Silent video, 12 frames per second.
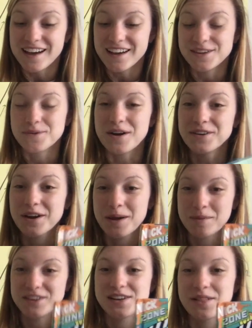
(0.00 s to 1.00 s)
you all know how
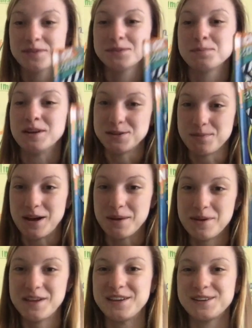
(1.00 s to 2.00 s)
much I love SpongeBob.
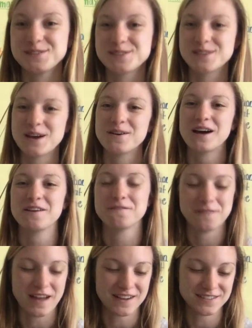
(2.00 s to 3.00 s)
So I
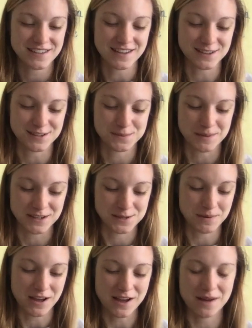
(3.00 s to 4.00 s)
found a
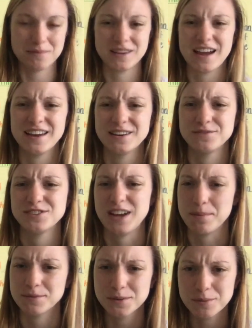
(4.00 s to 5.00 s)
SpongeBob kind of
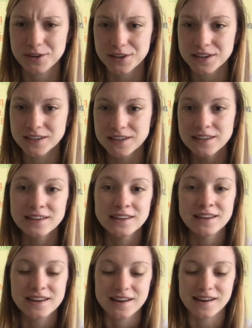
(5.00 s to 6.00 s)
chapter book.
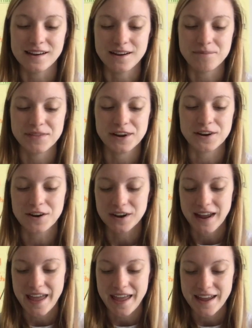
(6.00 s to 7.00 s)
There
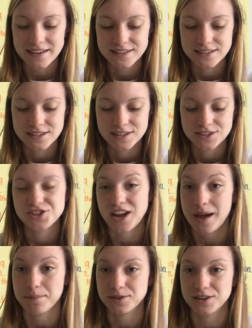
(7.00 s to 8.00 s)
are 8
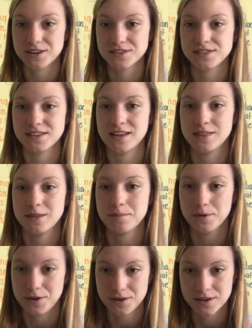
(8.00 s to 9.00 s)
chapters in the
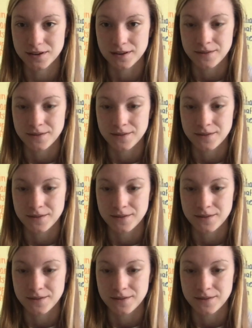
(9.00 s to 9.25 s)
book.